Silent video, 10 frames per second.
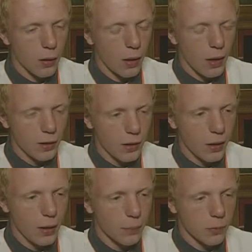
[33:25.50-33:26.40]
I'd say
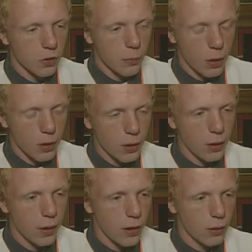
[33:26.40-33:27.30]
I'm smarter than a
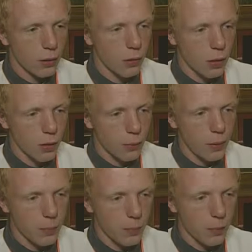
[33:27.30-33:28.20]
lot of other
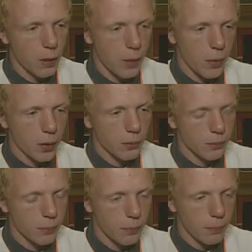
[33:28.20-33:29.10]
people. I make
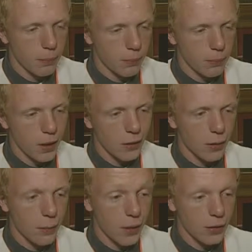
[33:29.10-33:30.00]
not the
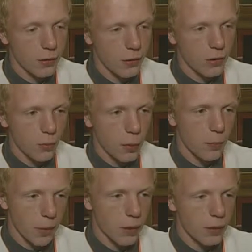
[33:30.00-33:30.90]
best decisions, but
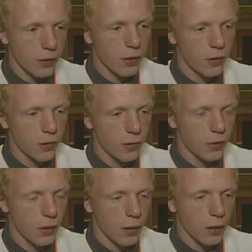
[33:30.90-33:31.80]
better decisions,
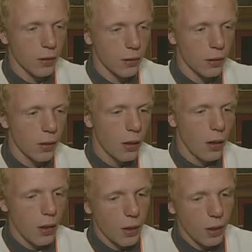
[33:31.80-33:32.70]

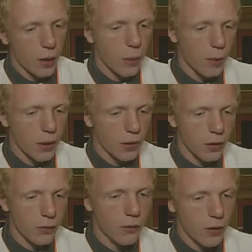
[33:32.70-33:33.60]
and I put
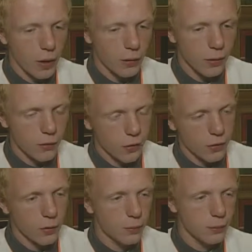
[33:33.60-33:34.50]
myself out there for the
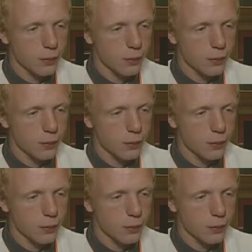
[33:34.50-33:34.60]
team.